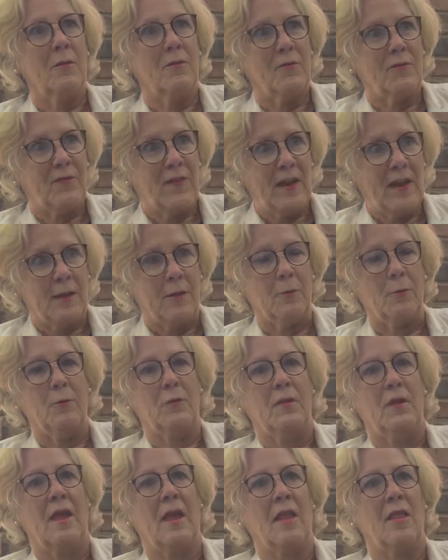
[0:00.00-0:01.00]

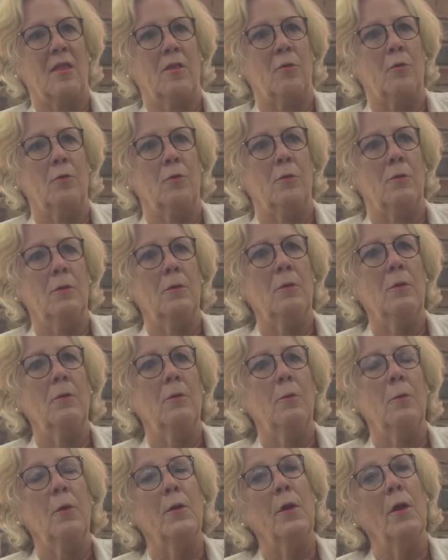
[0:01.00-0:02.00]
fellows at school
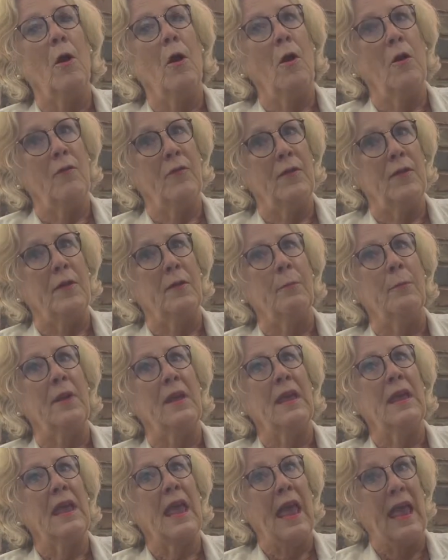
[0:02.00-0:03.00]
would often
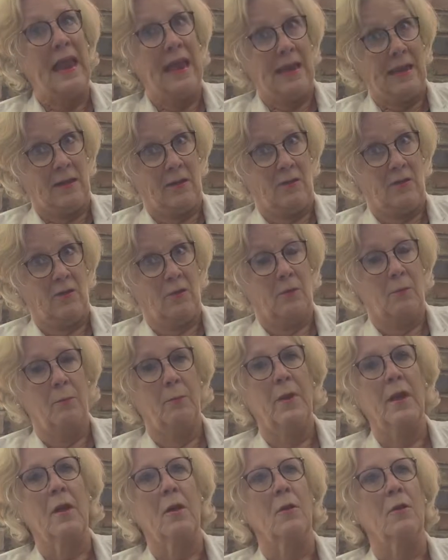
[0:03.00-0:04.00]
be caned
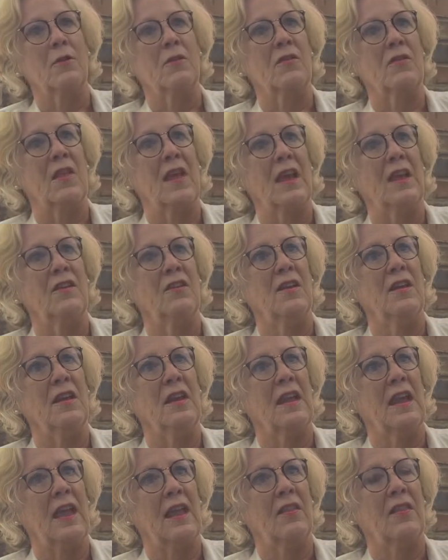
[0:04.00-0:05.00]
because they
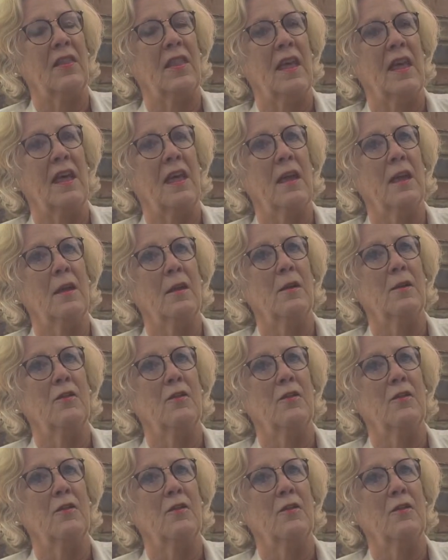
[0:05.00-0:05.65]
didn't get their